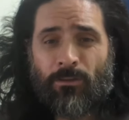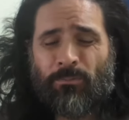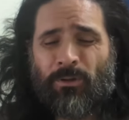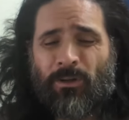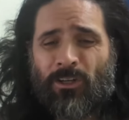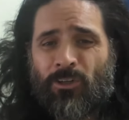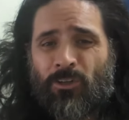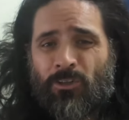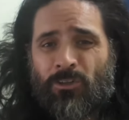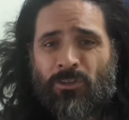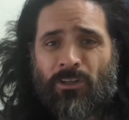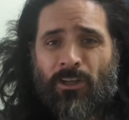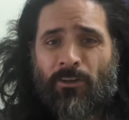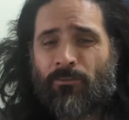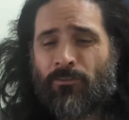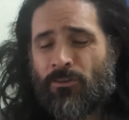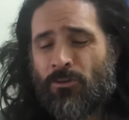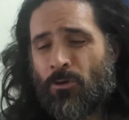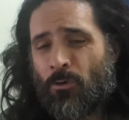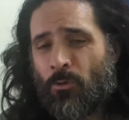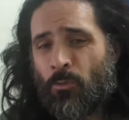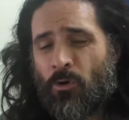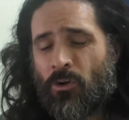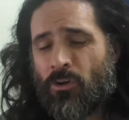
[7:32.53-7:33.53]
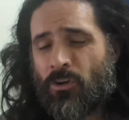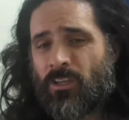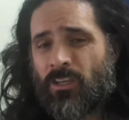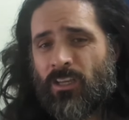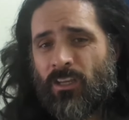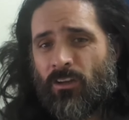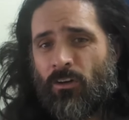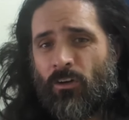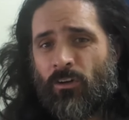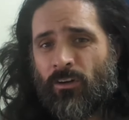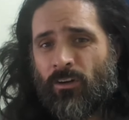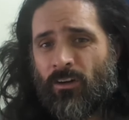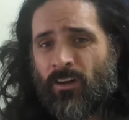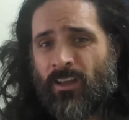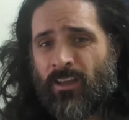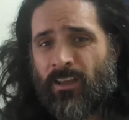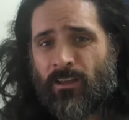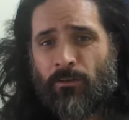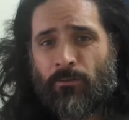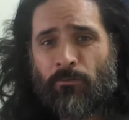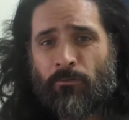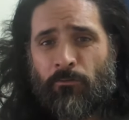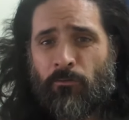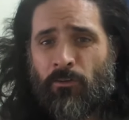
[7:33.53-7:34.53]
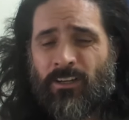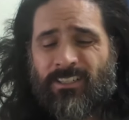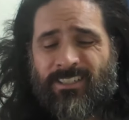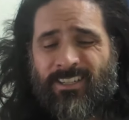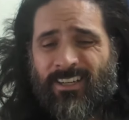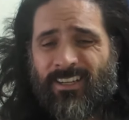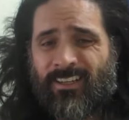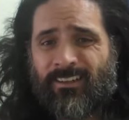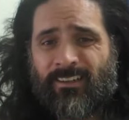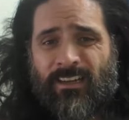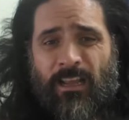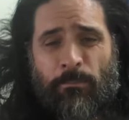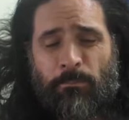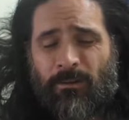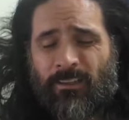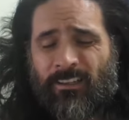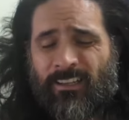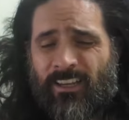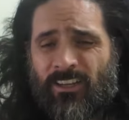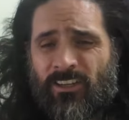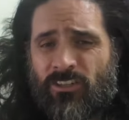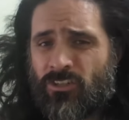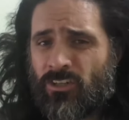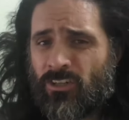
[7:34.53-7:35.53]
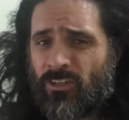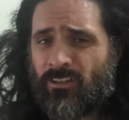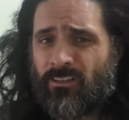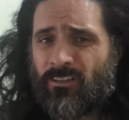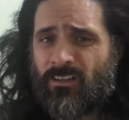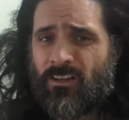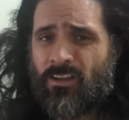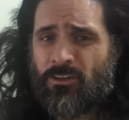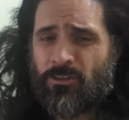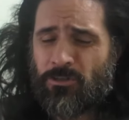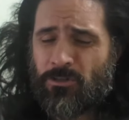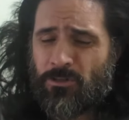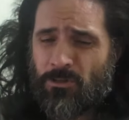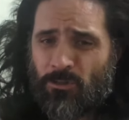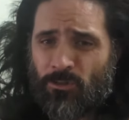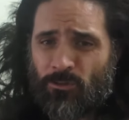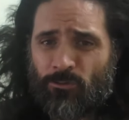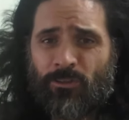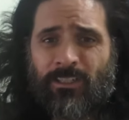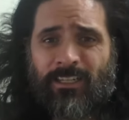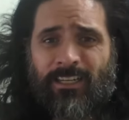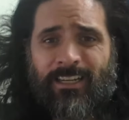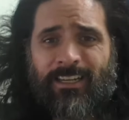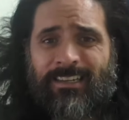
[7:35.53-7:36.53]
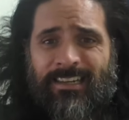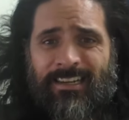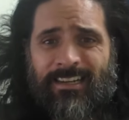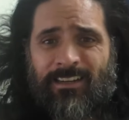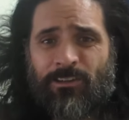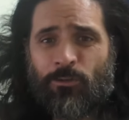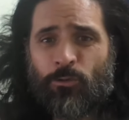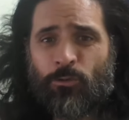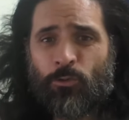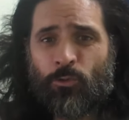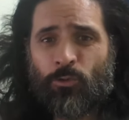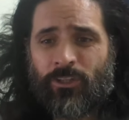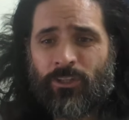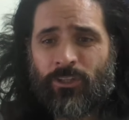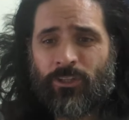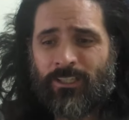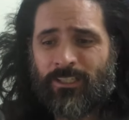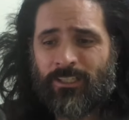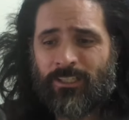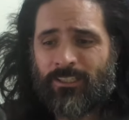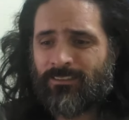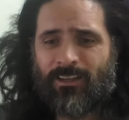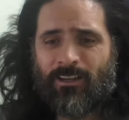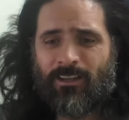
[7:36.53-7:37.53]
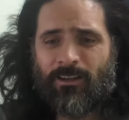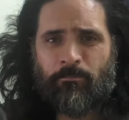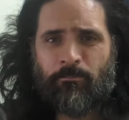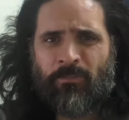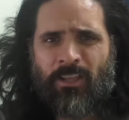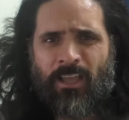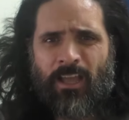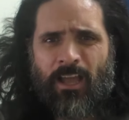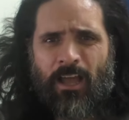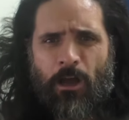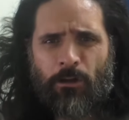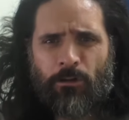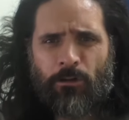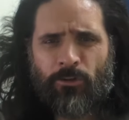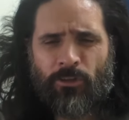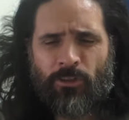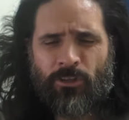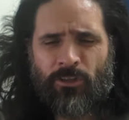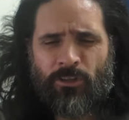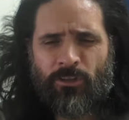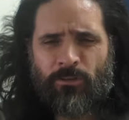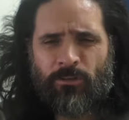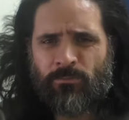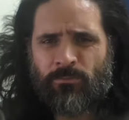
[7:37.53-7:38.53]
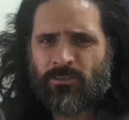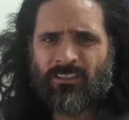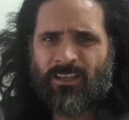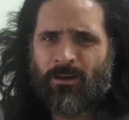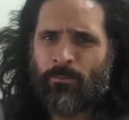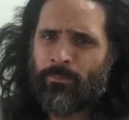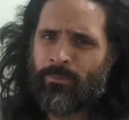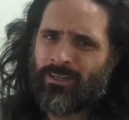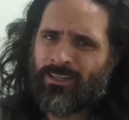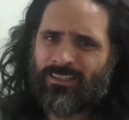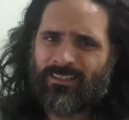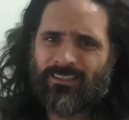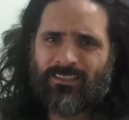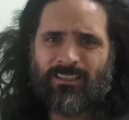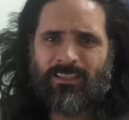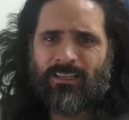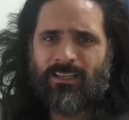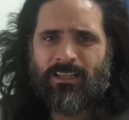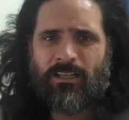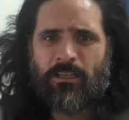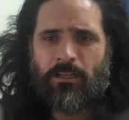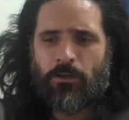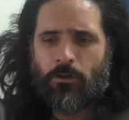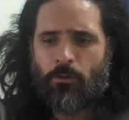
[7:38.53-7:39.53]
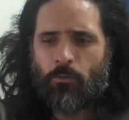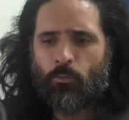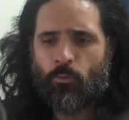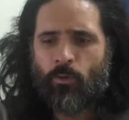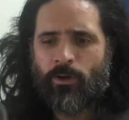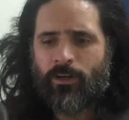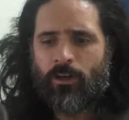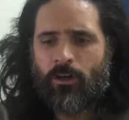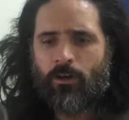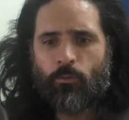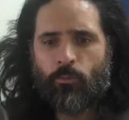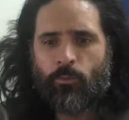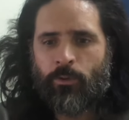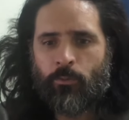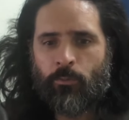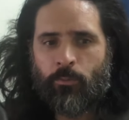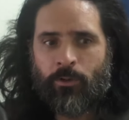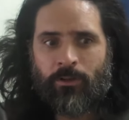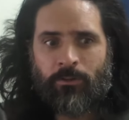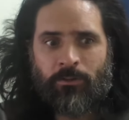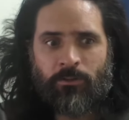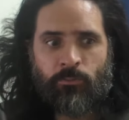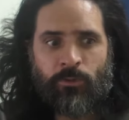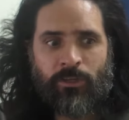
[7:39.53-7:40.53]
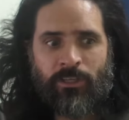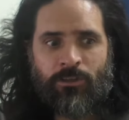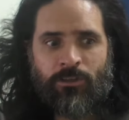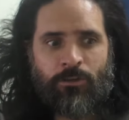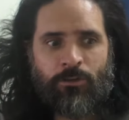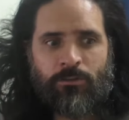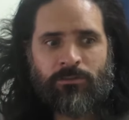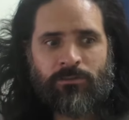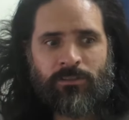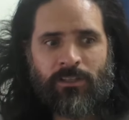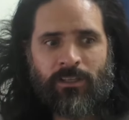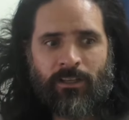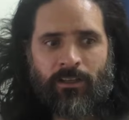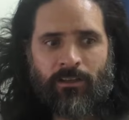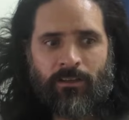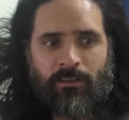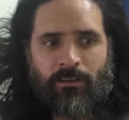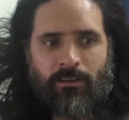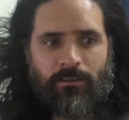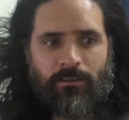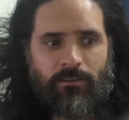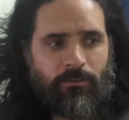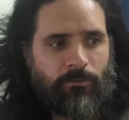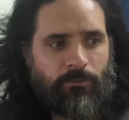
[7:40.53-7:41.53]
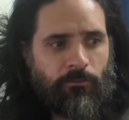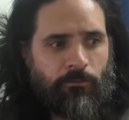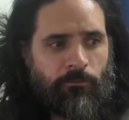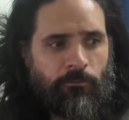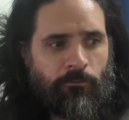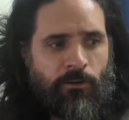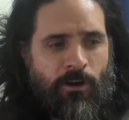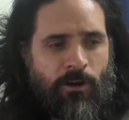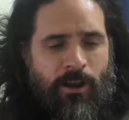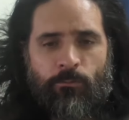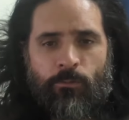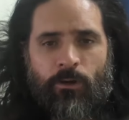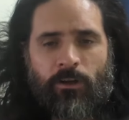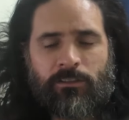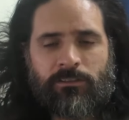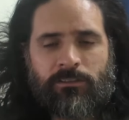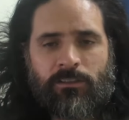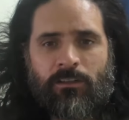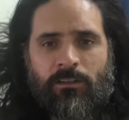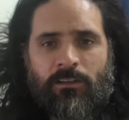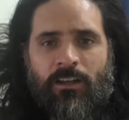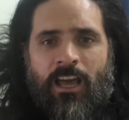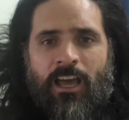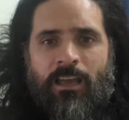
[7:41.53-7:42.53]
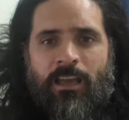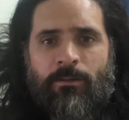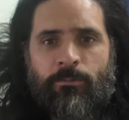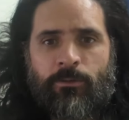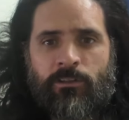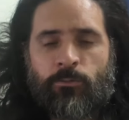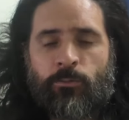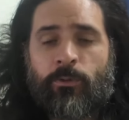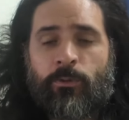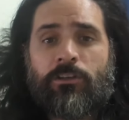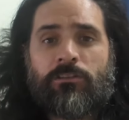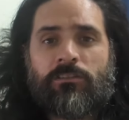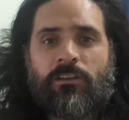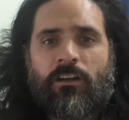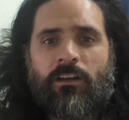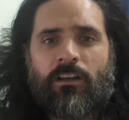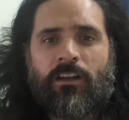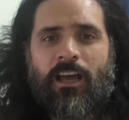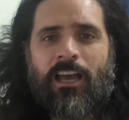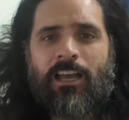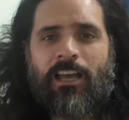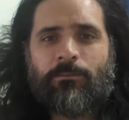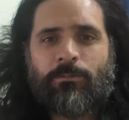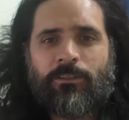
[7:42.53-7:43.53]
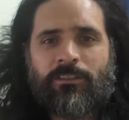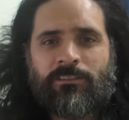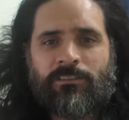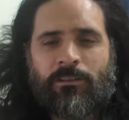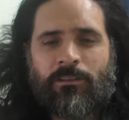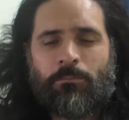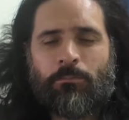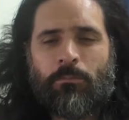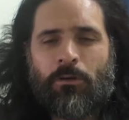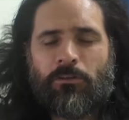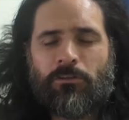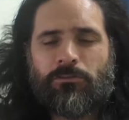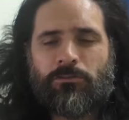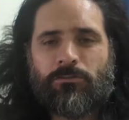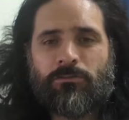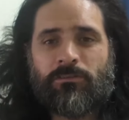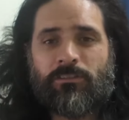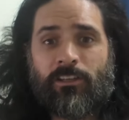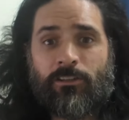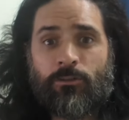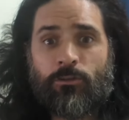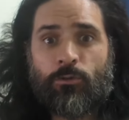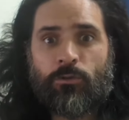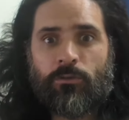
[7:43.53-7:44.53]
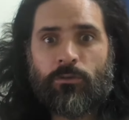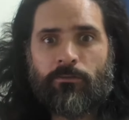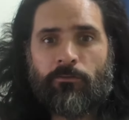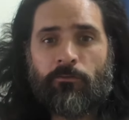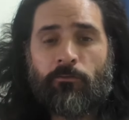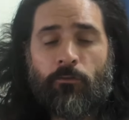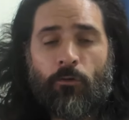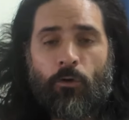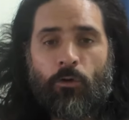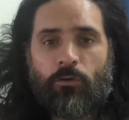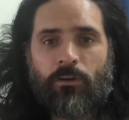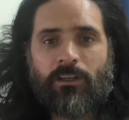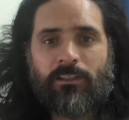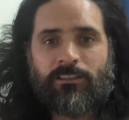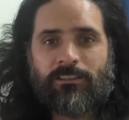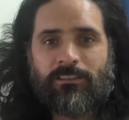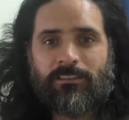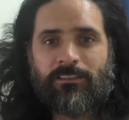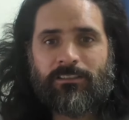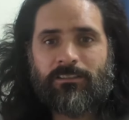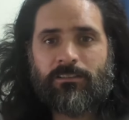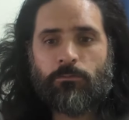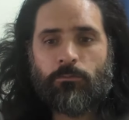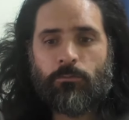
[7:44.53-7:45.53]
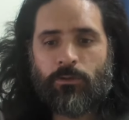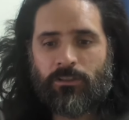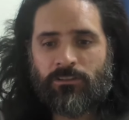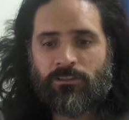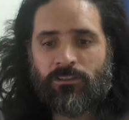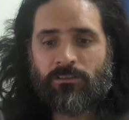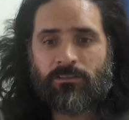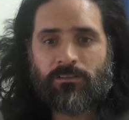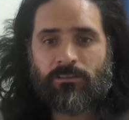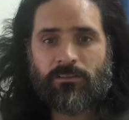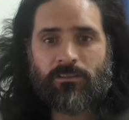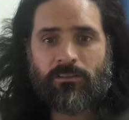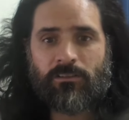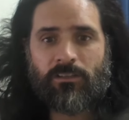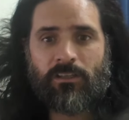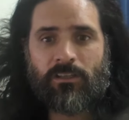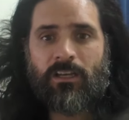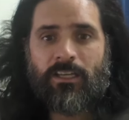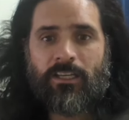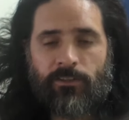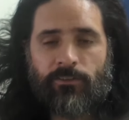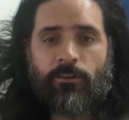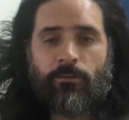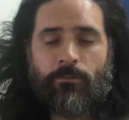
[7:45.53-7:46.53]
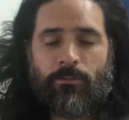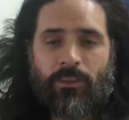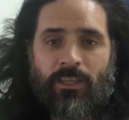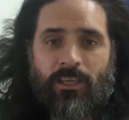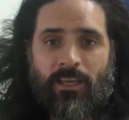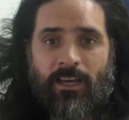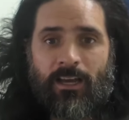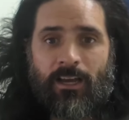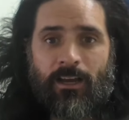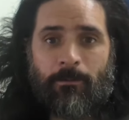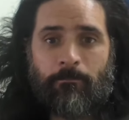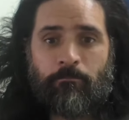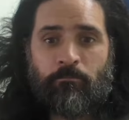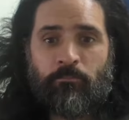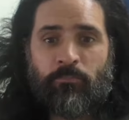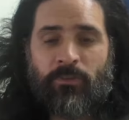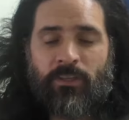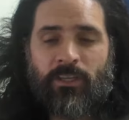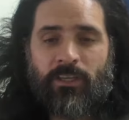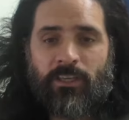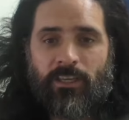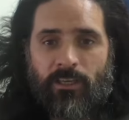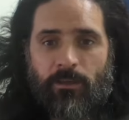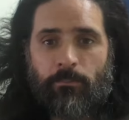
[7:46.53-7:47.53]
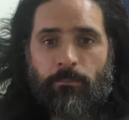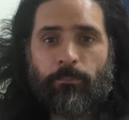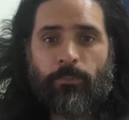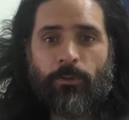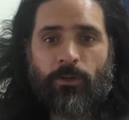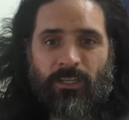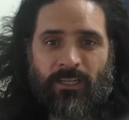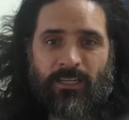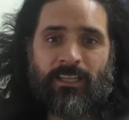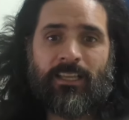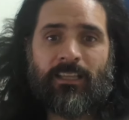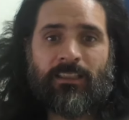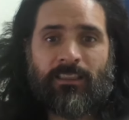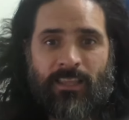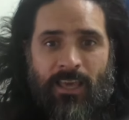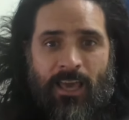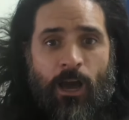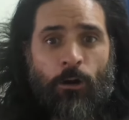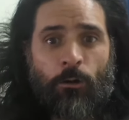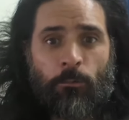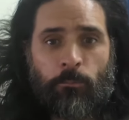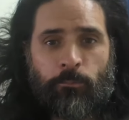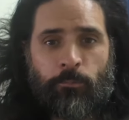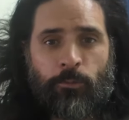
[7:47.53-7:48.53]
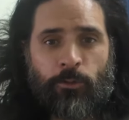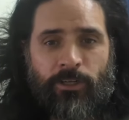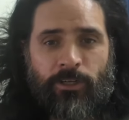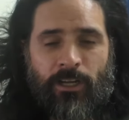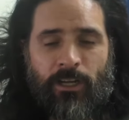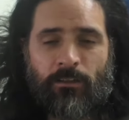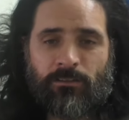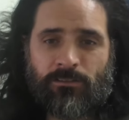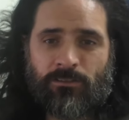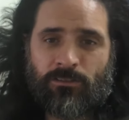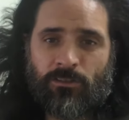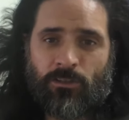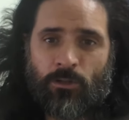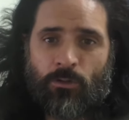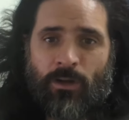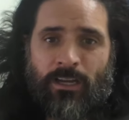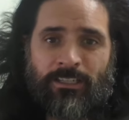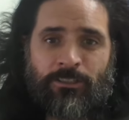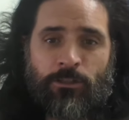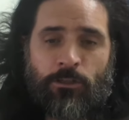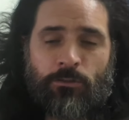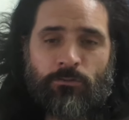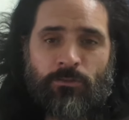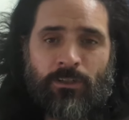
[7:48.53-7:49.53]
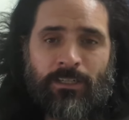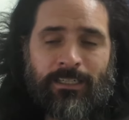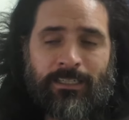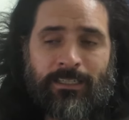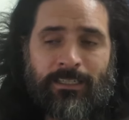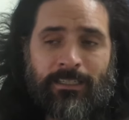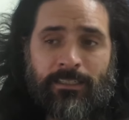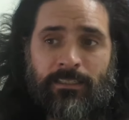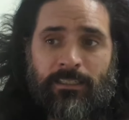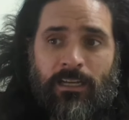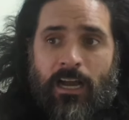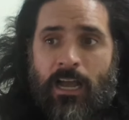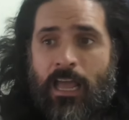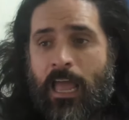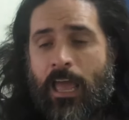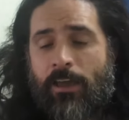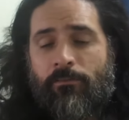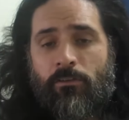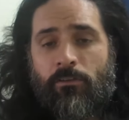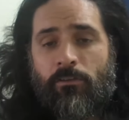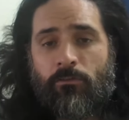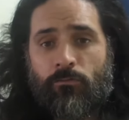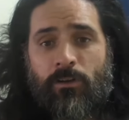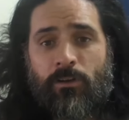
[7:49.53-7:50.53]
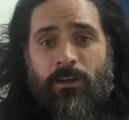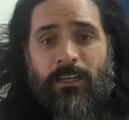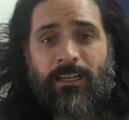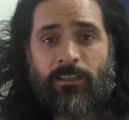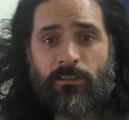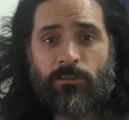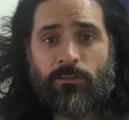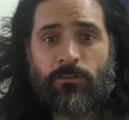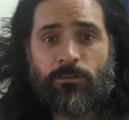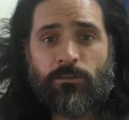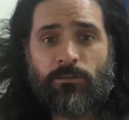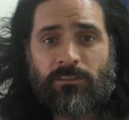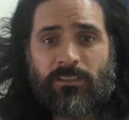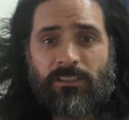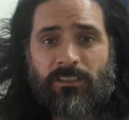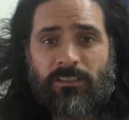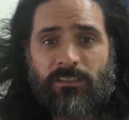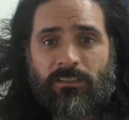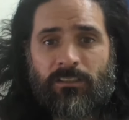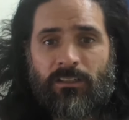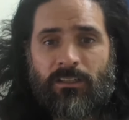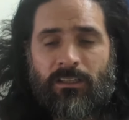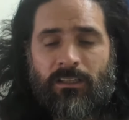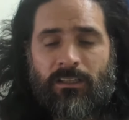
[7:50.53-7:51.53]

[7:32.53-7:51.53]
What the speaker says: But look, if you're working on like a front-end application, do you really need all these algorithms? I mean, we're using frameworks and libraries. We're using libraries and modules that do it for us. Just give them the input and get the output out. So I haven't really used it.